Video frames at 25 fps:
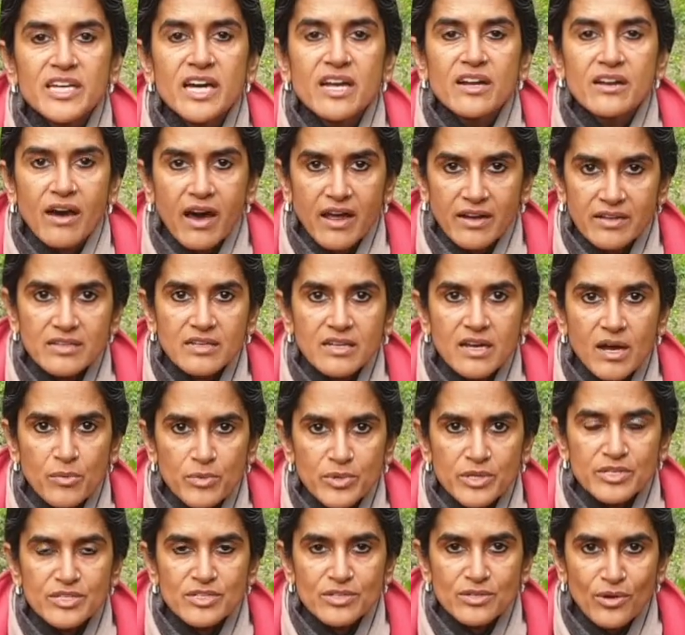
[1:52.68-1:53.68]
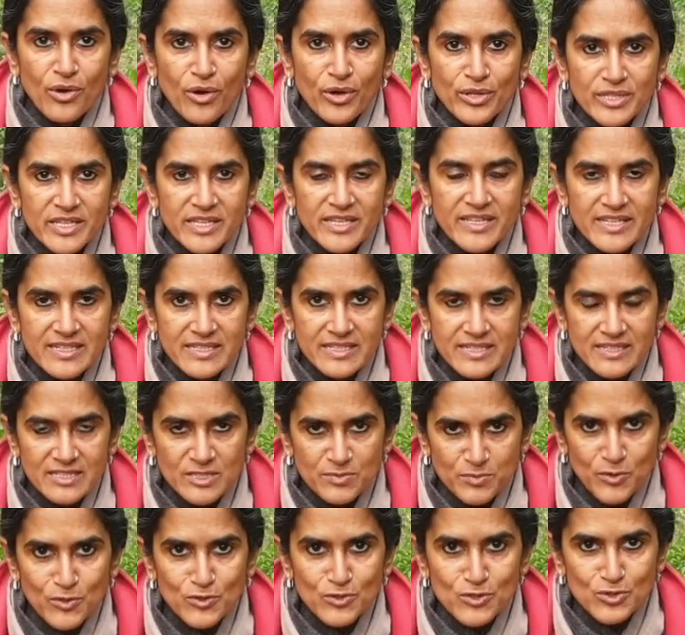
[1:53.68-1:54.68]
are uncovered or they get
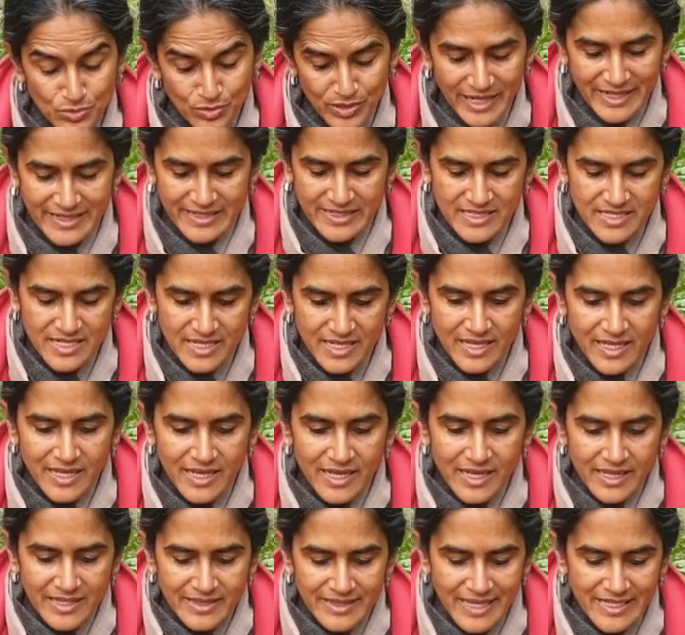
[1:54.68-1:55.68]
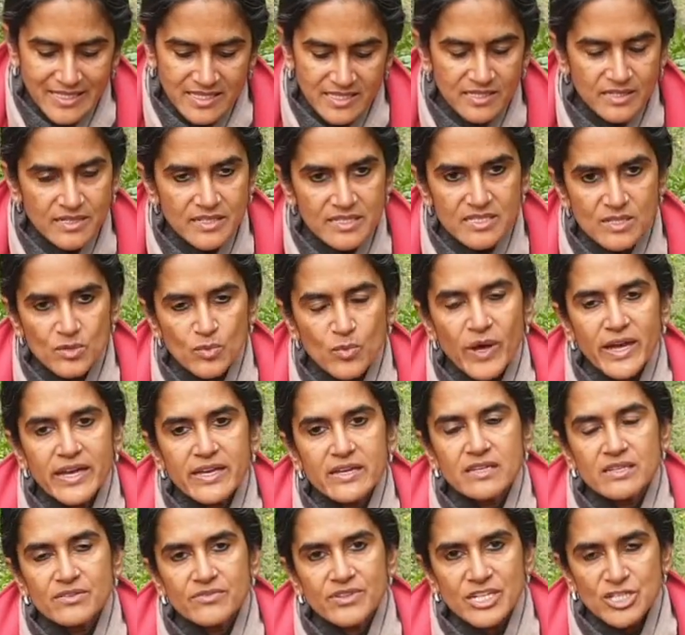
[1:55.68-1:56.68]
exposed to light. That's the reason why
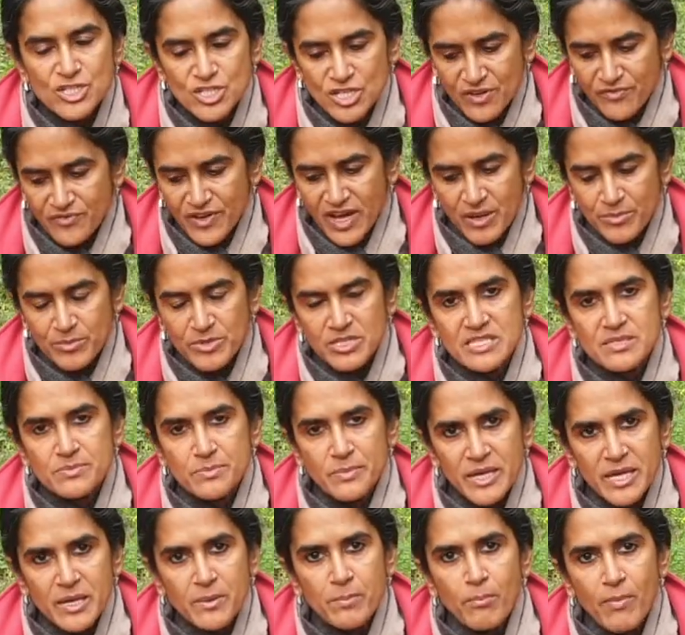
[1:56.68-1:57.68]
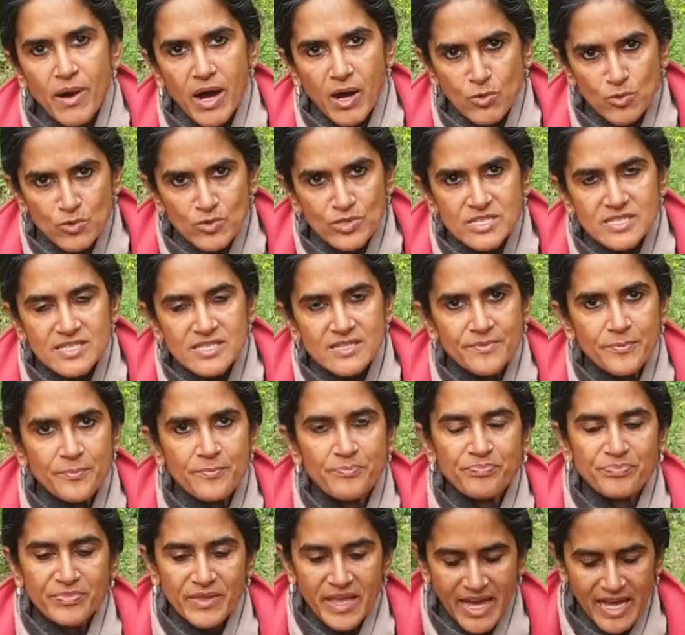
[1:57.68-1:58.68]
conventional farmers make mounds
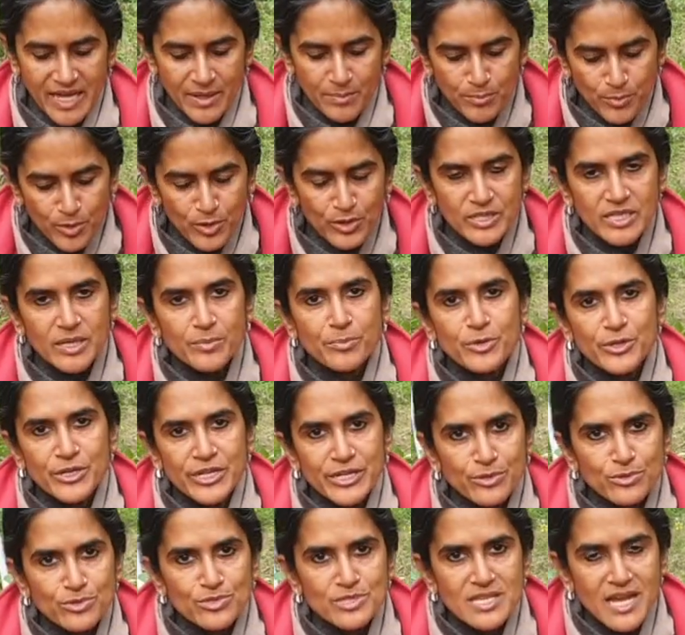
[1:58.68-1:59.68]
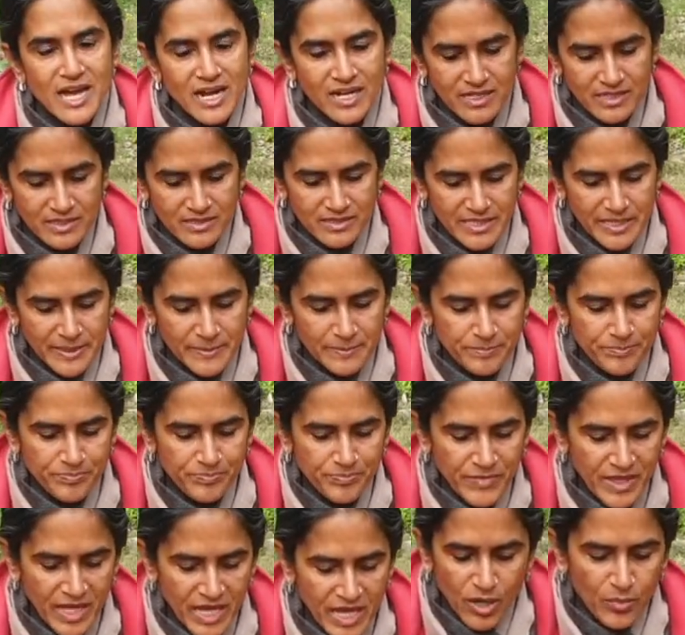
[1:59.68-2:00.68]
and put their potatoes under them.
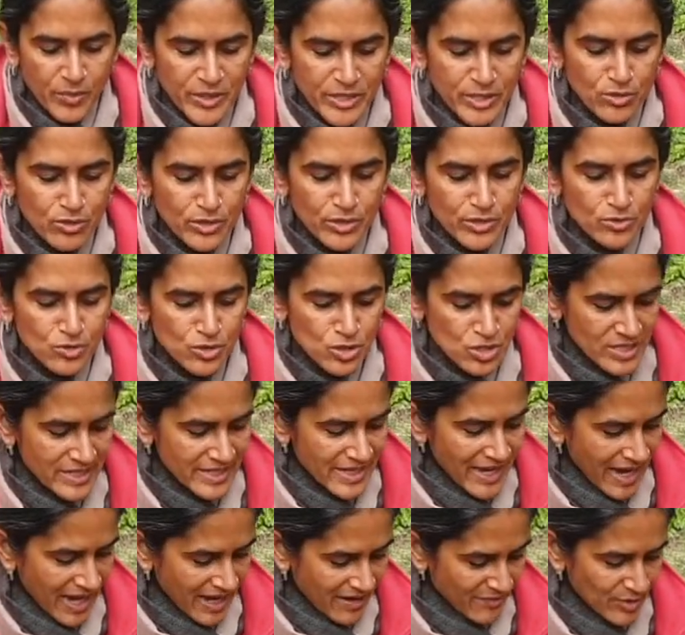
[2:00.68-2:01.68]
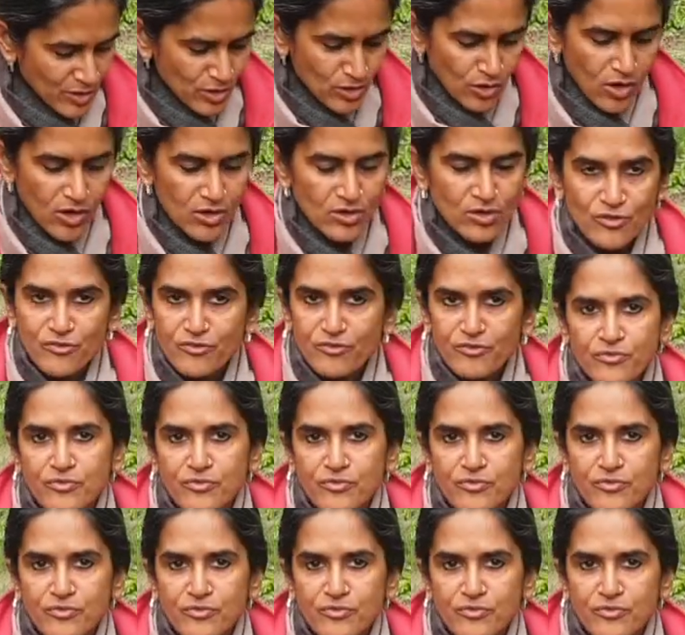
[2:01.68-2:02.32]
We don't usually have a lot of